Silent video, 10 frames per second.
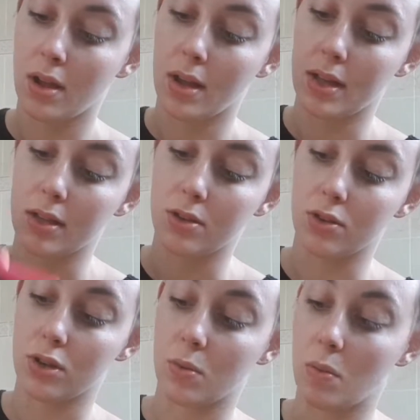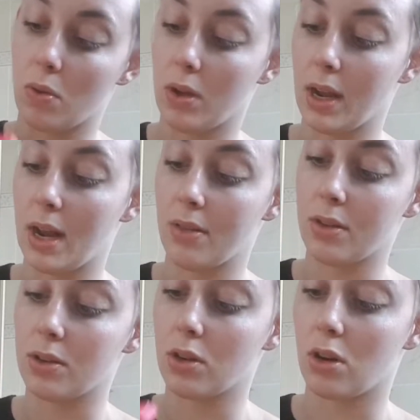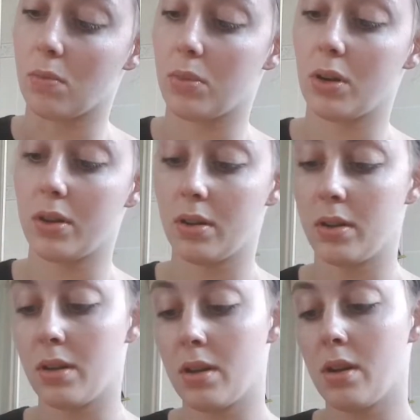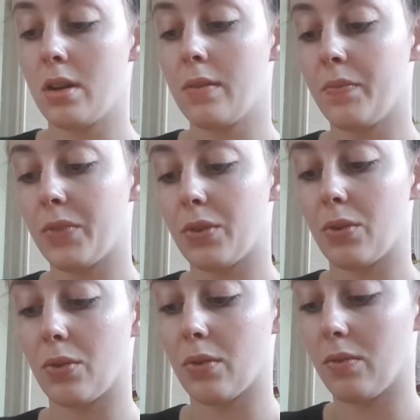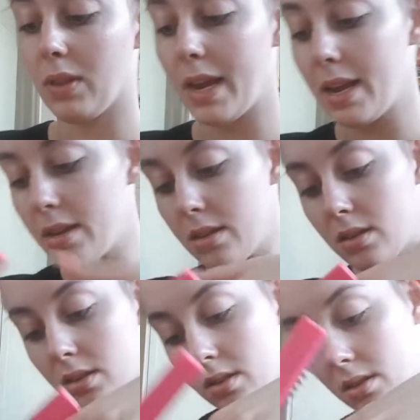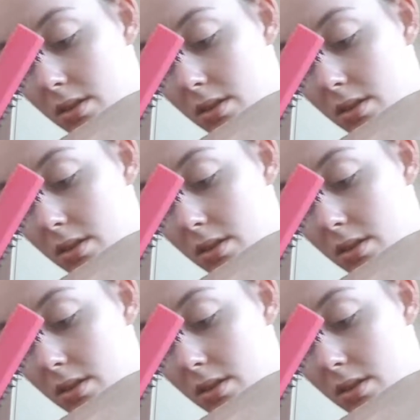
And this will just be pulling out the top sort of layers.